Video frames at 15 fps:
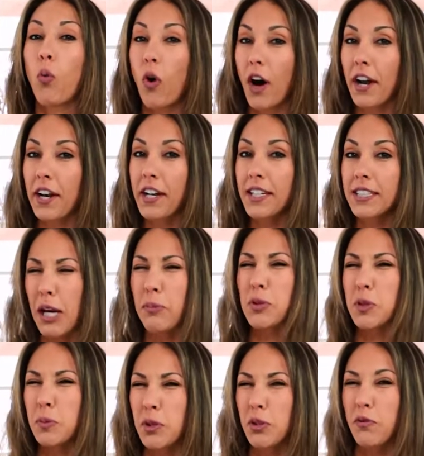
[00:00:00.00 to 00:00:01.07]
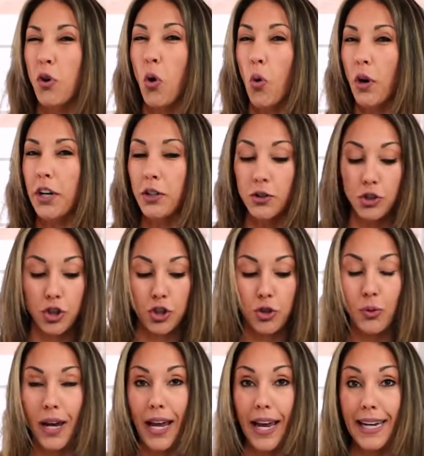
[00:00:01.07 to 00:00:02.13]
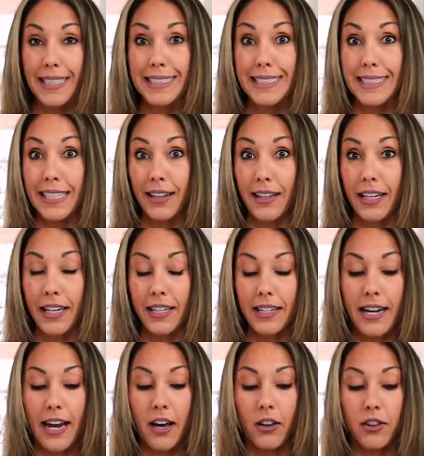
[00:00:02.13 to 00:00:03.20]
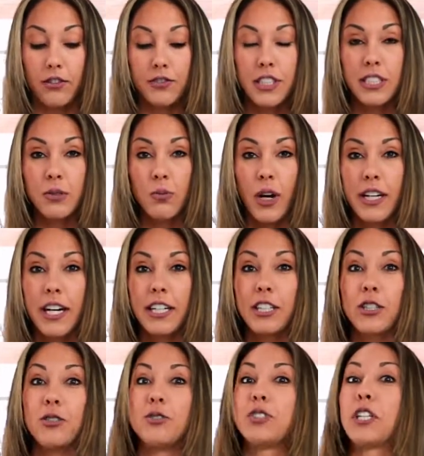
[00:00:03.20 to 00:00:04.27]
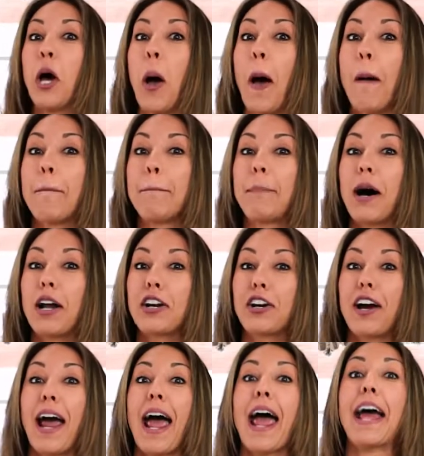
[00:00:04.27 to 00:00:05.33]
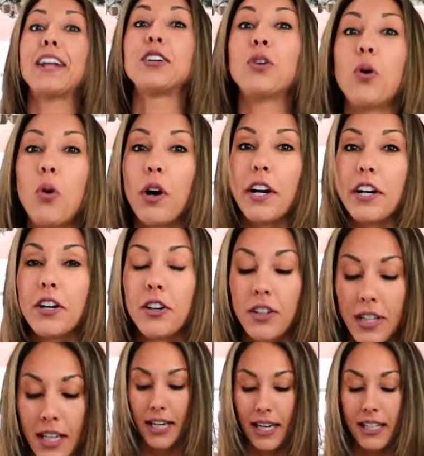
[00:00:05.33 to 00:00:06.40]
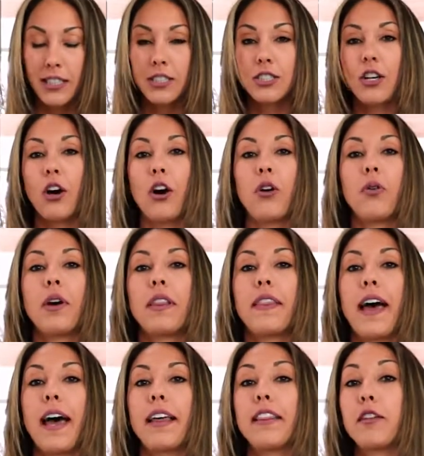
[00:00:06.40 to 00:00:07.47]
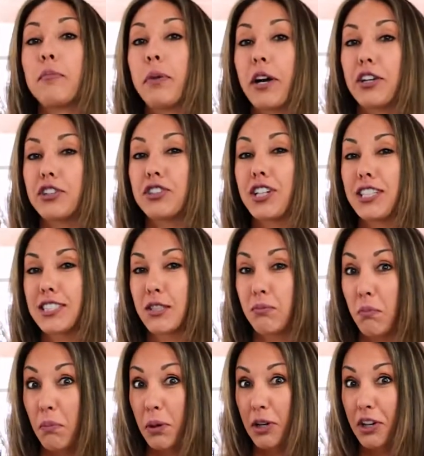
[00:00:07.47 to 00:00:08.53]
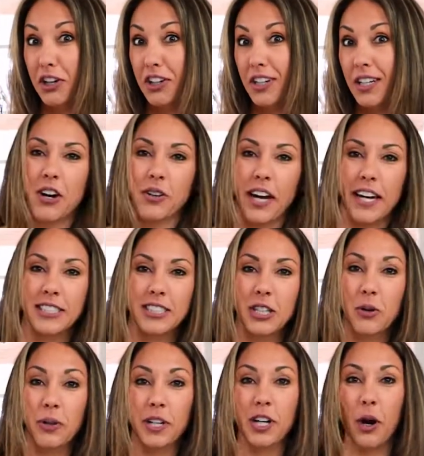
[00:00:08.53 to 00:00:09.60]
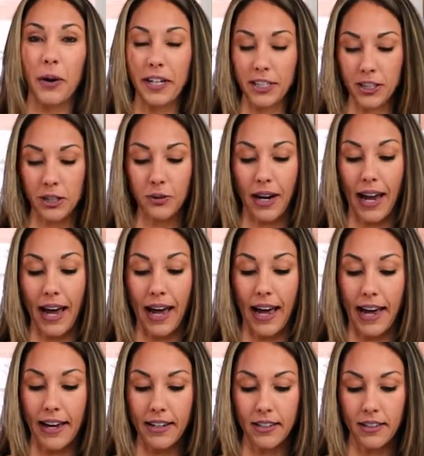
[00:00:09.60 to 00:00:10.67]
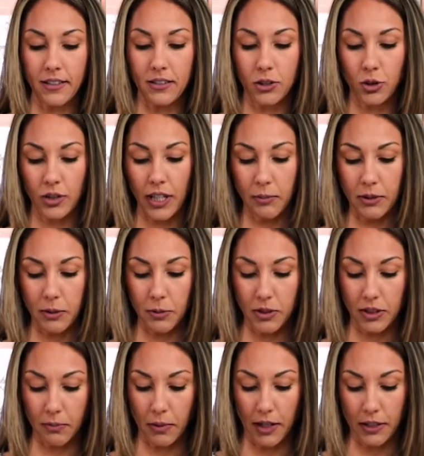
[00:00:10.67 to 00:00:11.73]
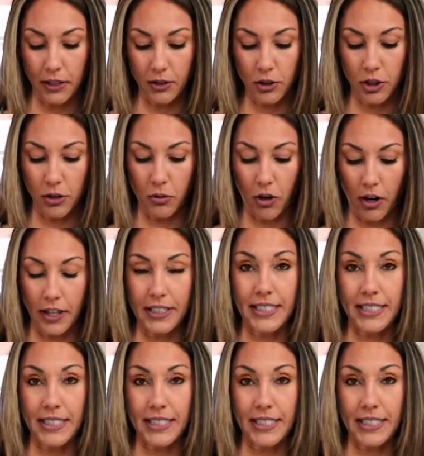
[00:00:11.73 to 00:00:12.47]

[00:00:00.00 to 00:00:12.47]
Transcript: 1 tablespoon of oil to a skillet. Now, the reason why I use butter and oil is so that the butter doesn't burn. Okay, so we're going to add 2 tablespoons of butter to our